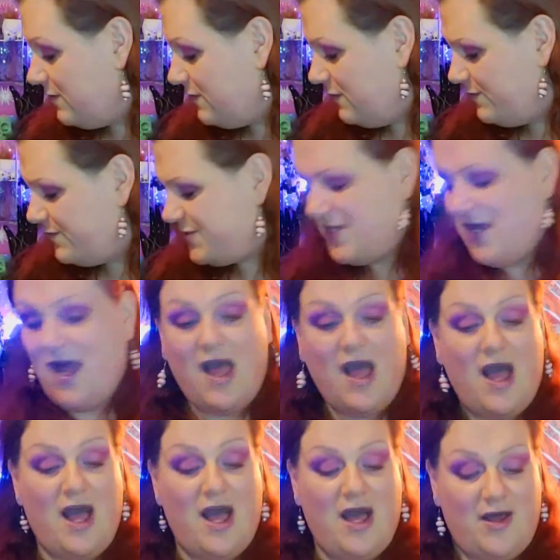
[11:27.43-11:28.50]
Oops.
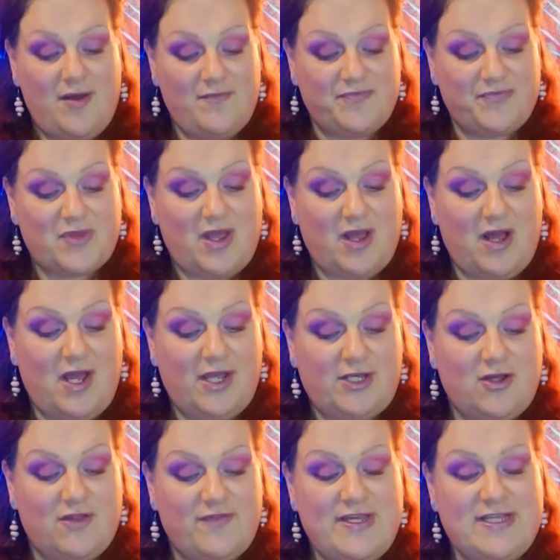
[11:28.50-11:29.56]
I
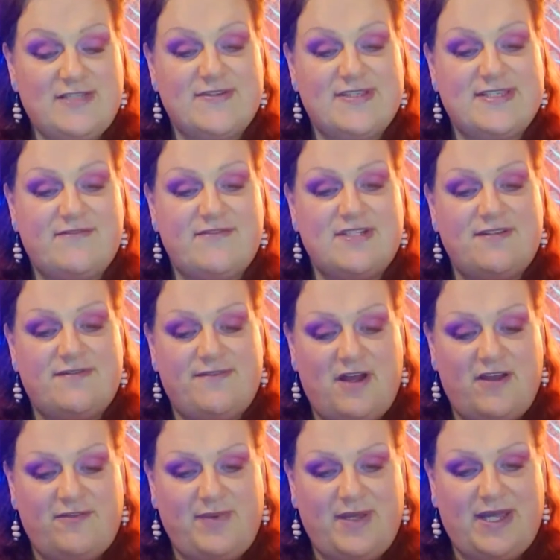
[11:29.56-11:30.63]
got these for
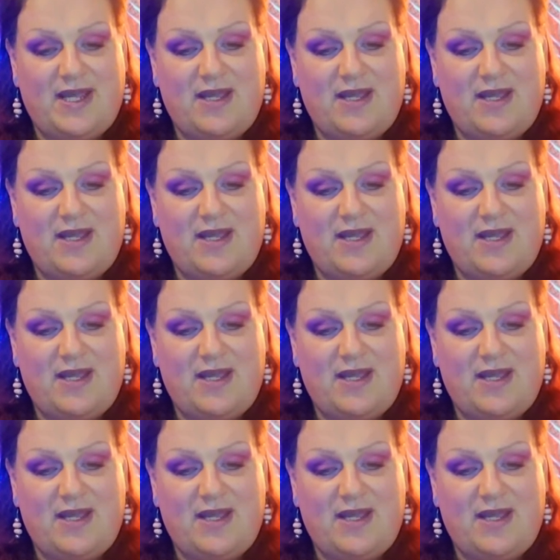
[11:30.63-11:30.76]
75p.